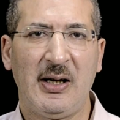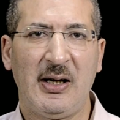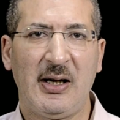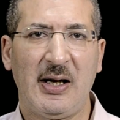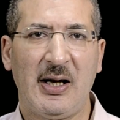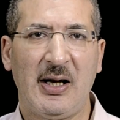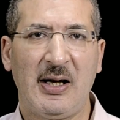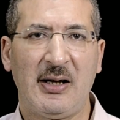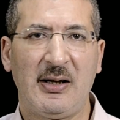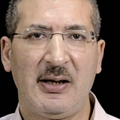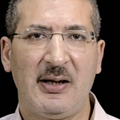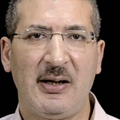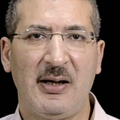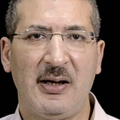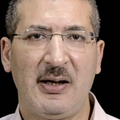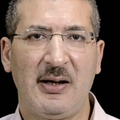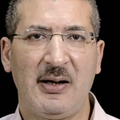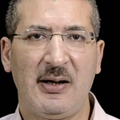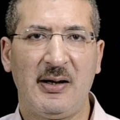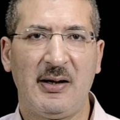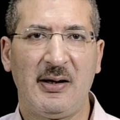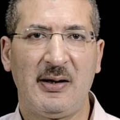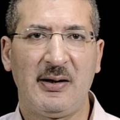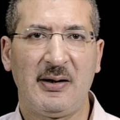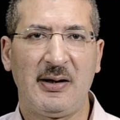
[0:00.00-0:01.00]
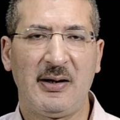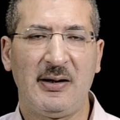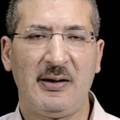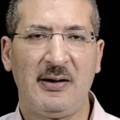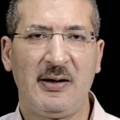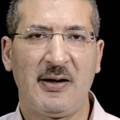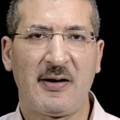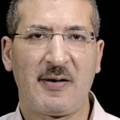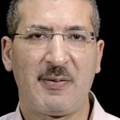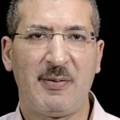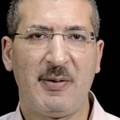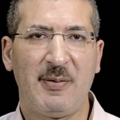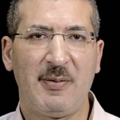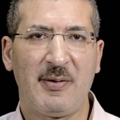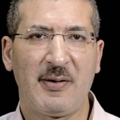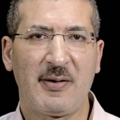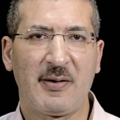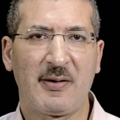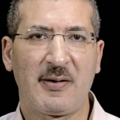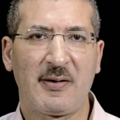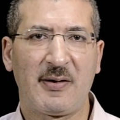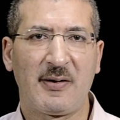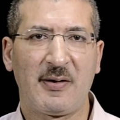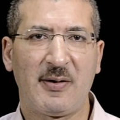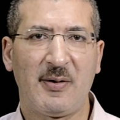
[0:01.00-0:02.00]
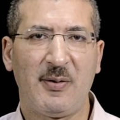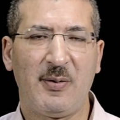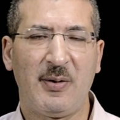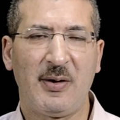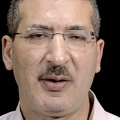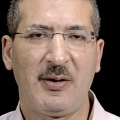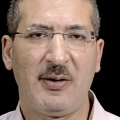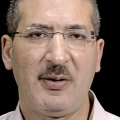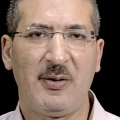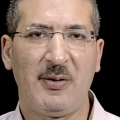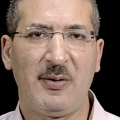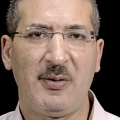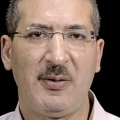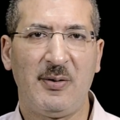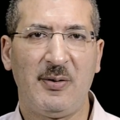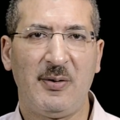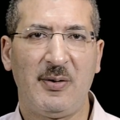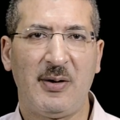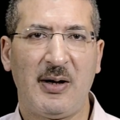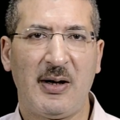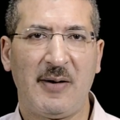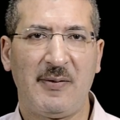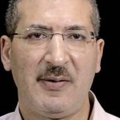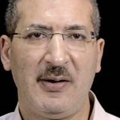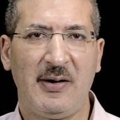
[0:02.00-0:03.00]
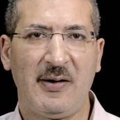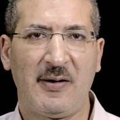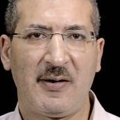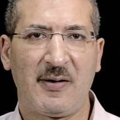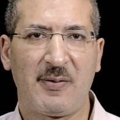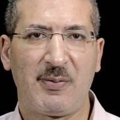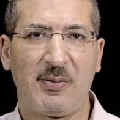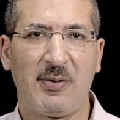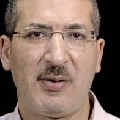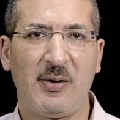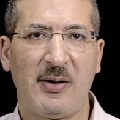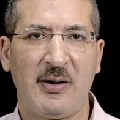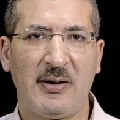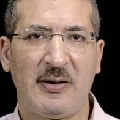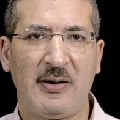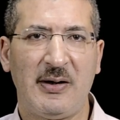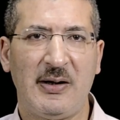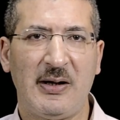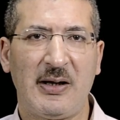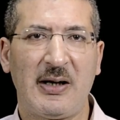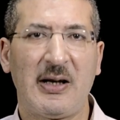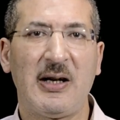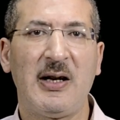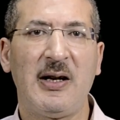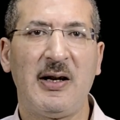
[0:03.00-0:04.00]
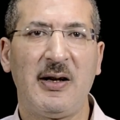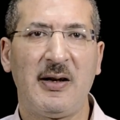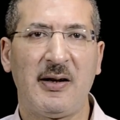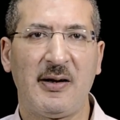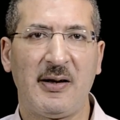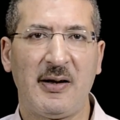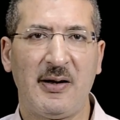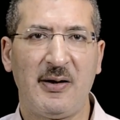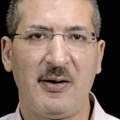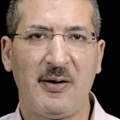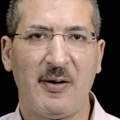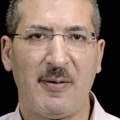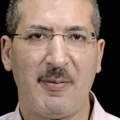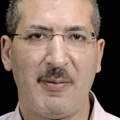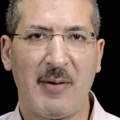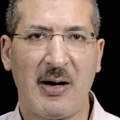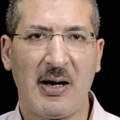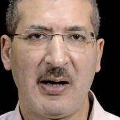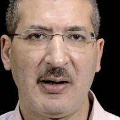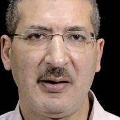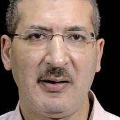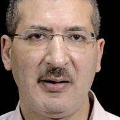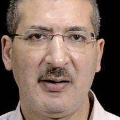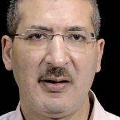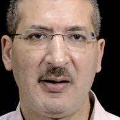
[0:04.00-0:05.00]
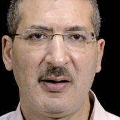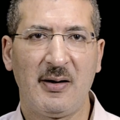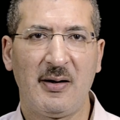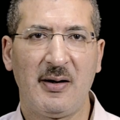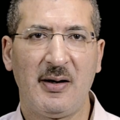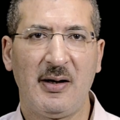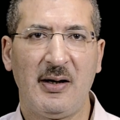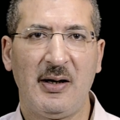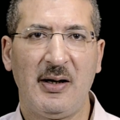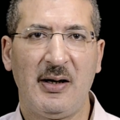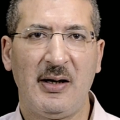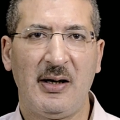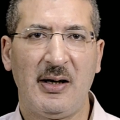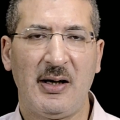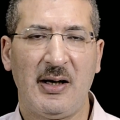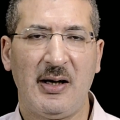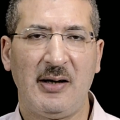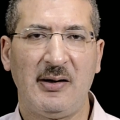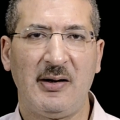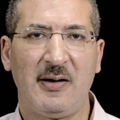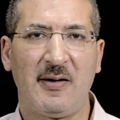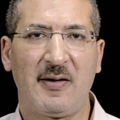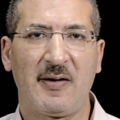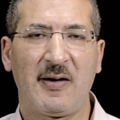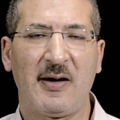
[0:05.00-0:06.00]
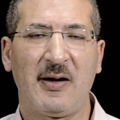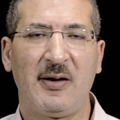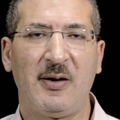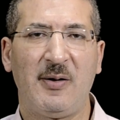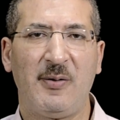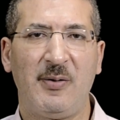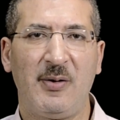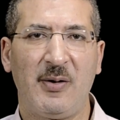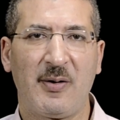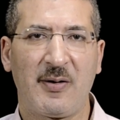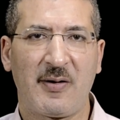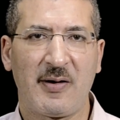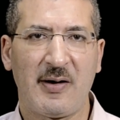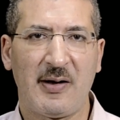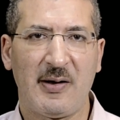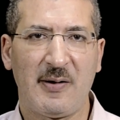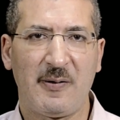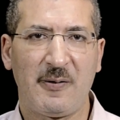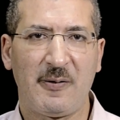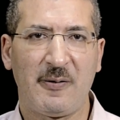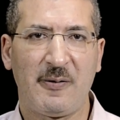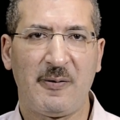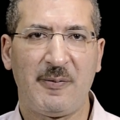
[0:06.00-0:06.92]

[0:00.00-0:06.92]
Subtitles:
And in this moment, when you have this priority clear in your mind and inside of yourself,